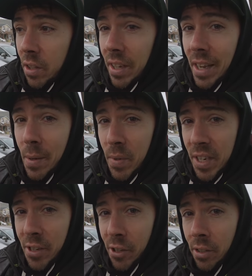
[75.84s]
they came
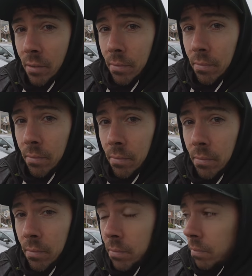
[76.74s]
here,
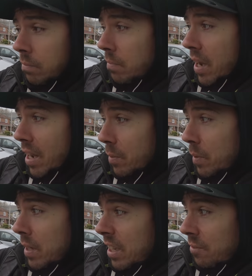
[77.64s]
Adam
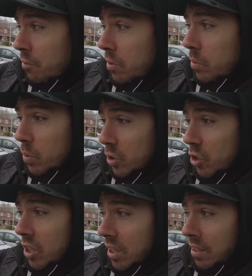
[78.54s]
and Eve were
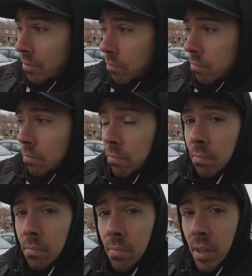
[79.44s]
chilling,
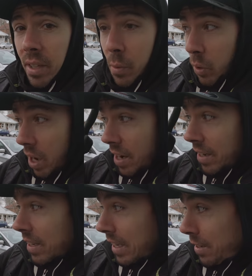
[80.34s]
and they were
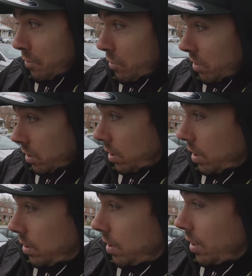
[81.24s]
eyeing Eve. Like,
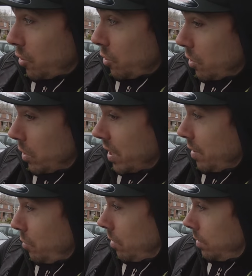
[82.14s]
how you doing,
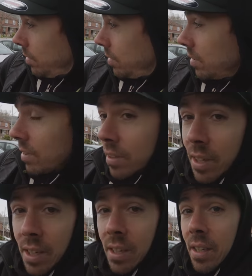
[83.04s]
Eve?
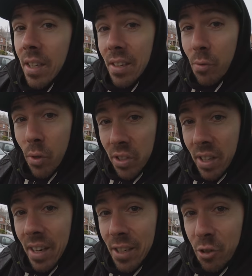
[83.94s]
Eve
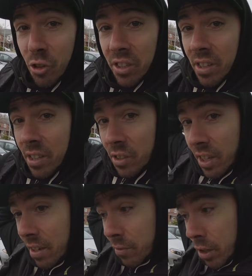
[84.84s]
wasn't that interested because
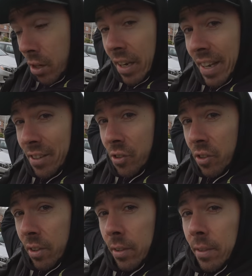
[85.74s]
they have long heads.